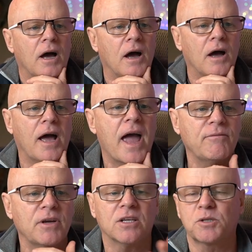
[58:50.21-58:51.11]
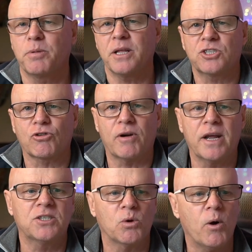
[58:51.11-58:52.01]
Uh, having the split
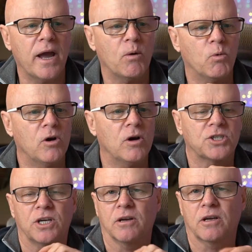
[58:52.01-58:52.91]
screens, the way it works,